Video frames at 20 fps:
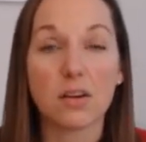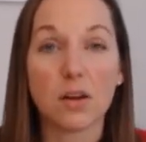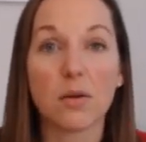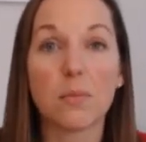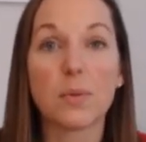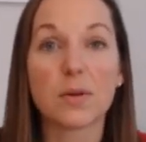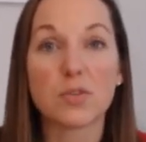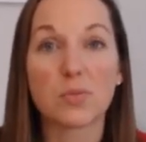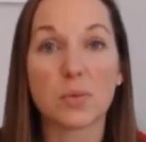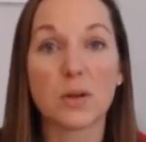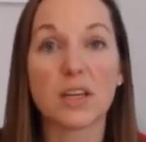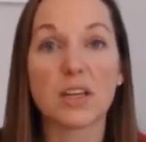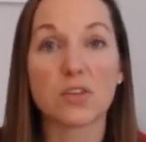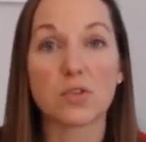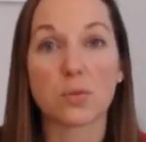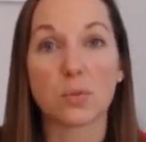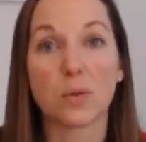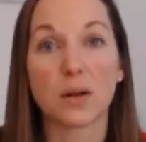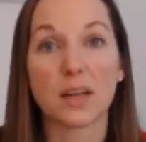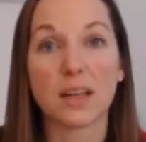between
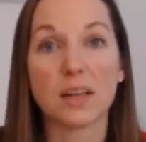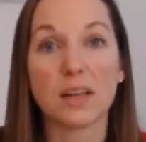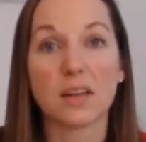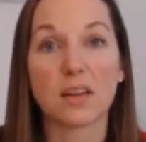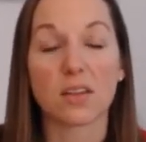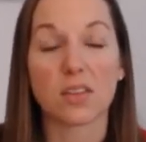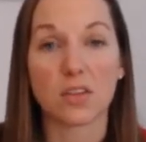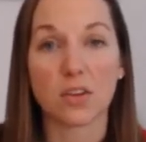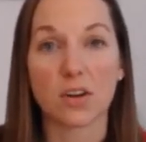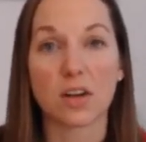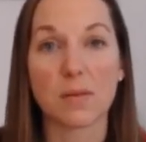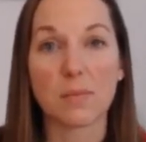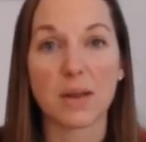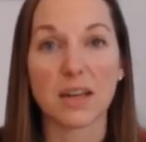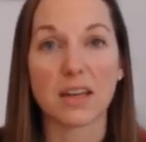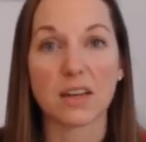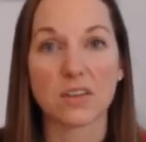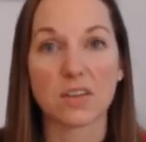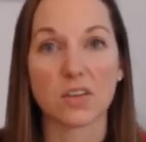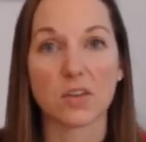20 to 30
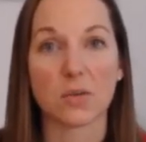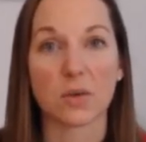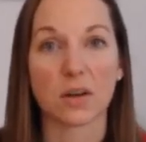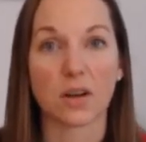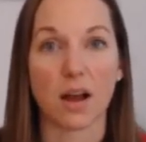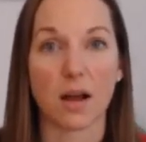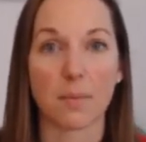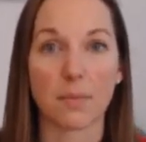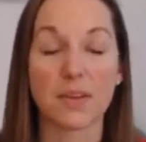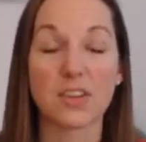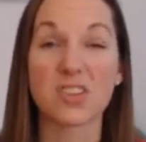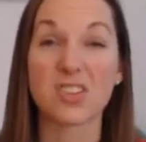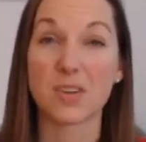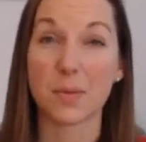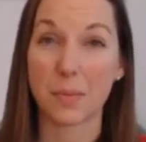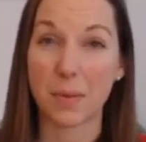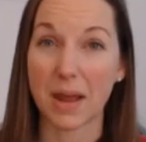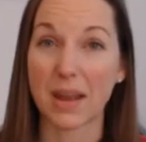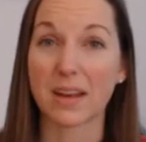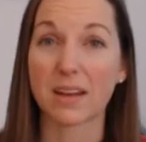minutes to accomplish
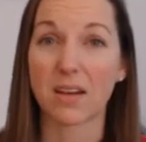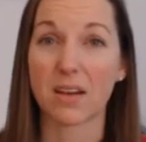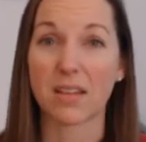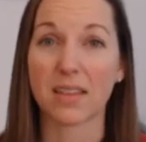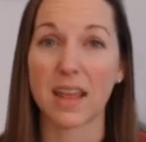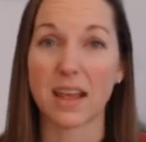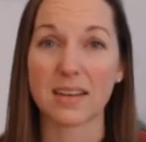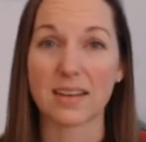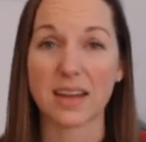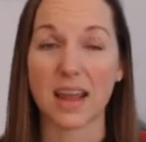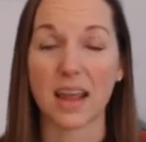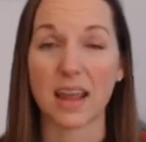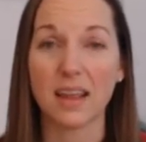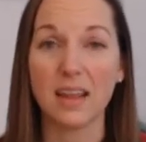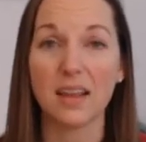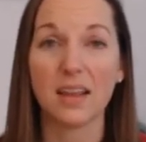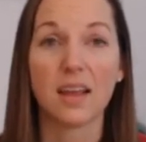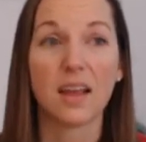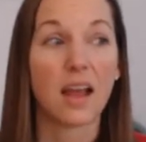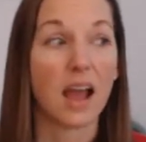depending on that day.